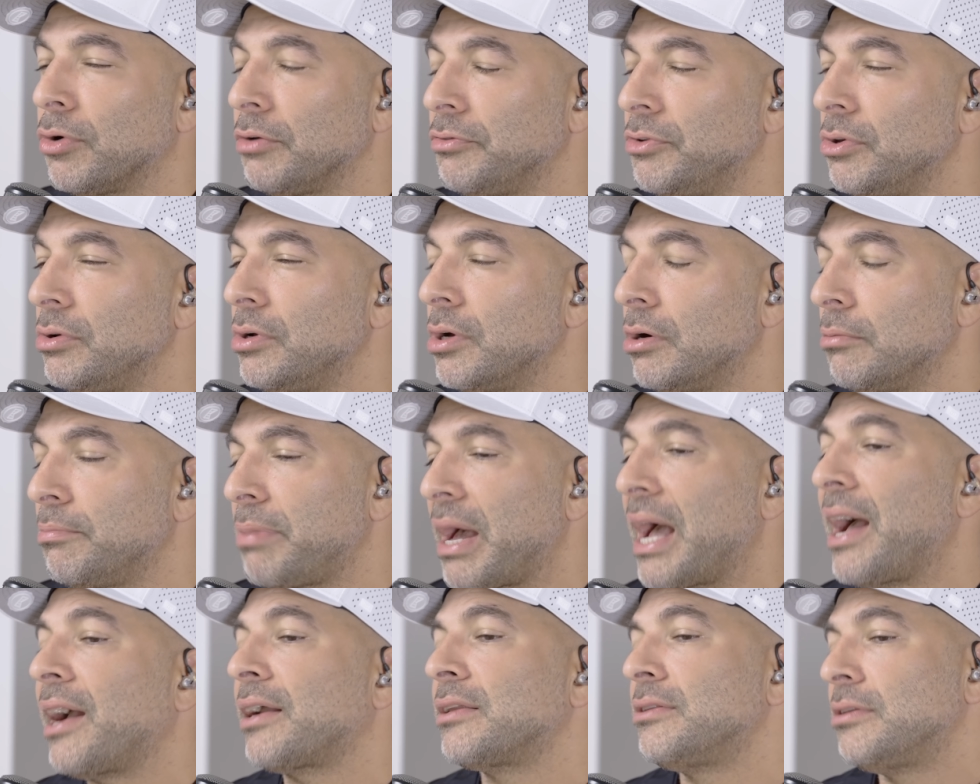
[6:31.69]
if you go
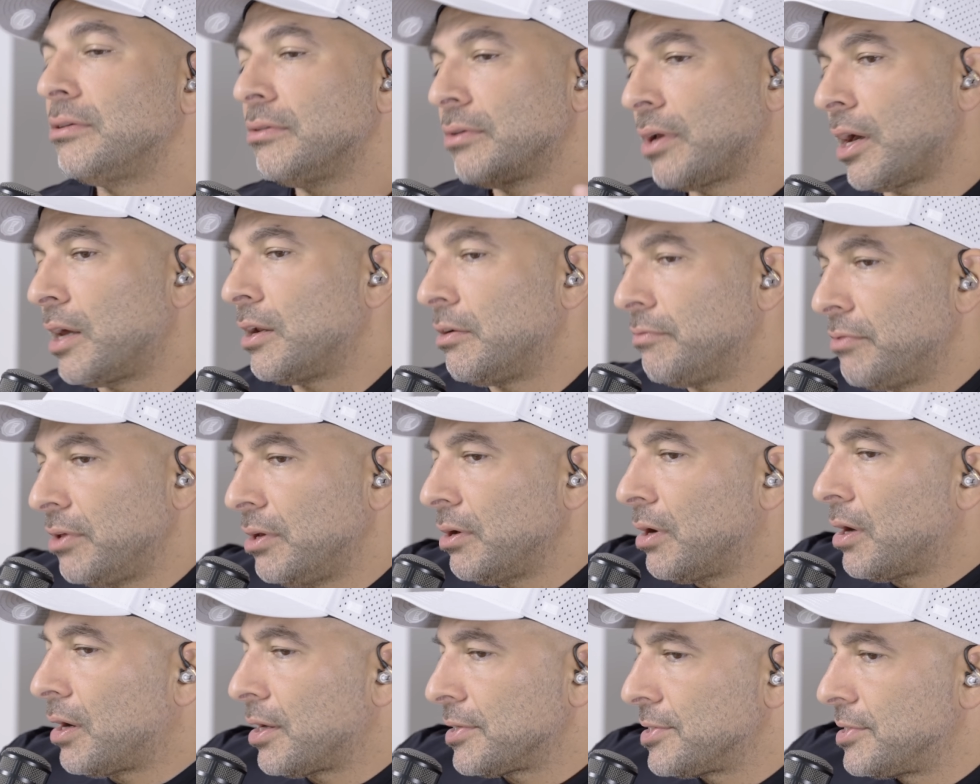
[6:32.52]
back to kind of the
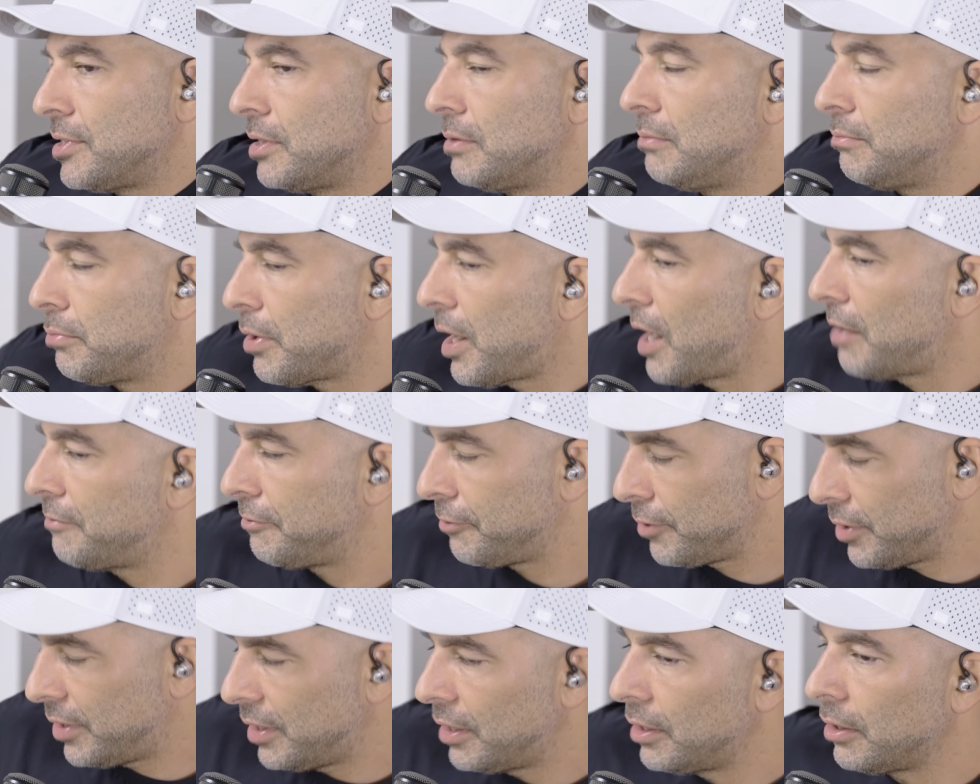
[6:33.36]
Austin
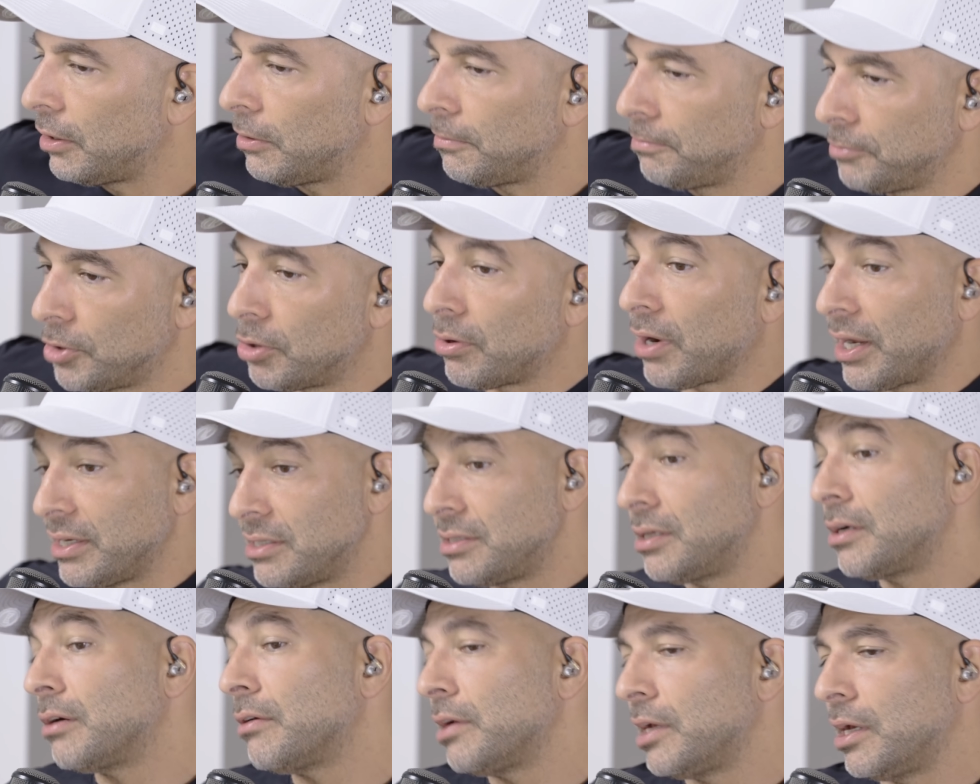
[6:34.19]
Bradford Hill
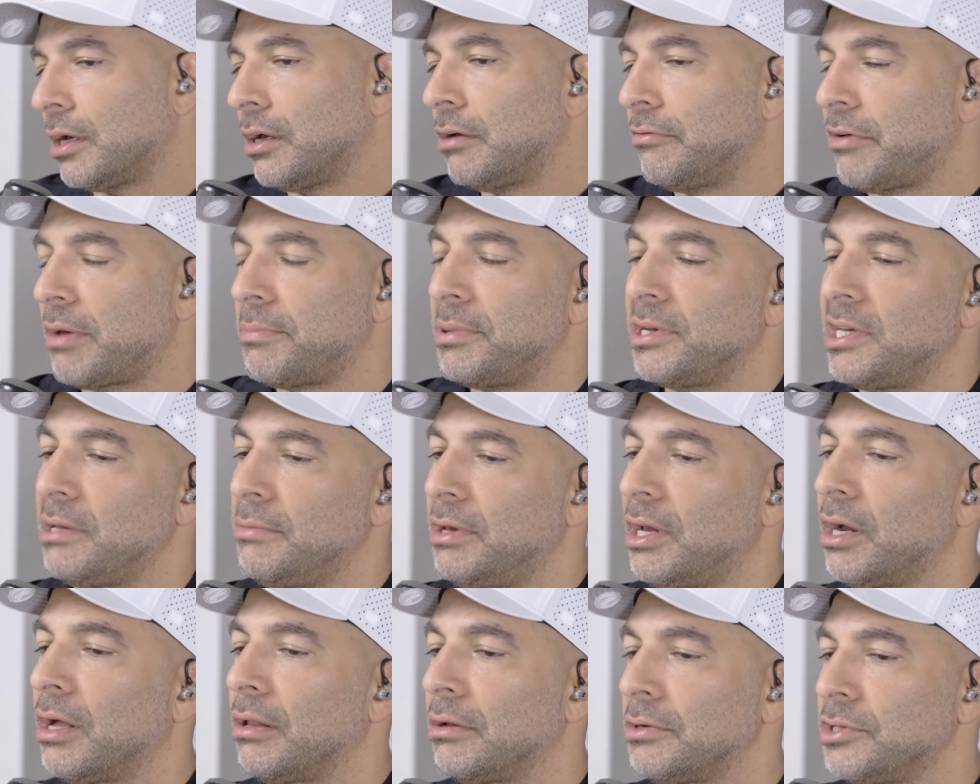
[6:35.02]
criteria of
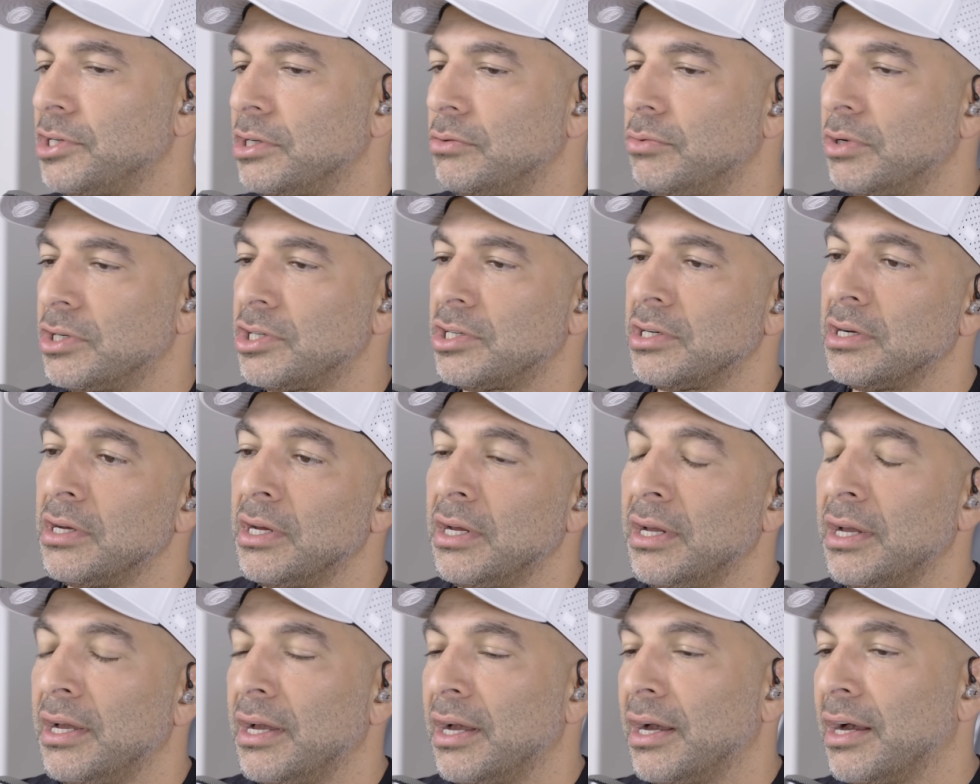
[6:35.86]
epidemiology, which
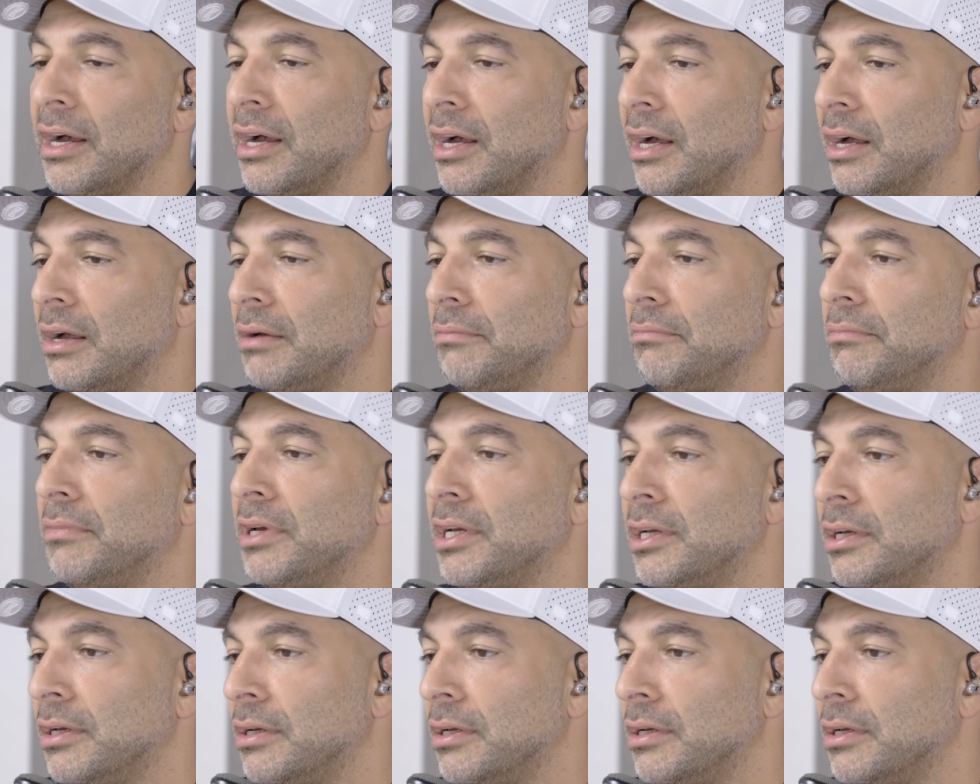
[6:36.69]
um,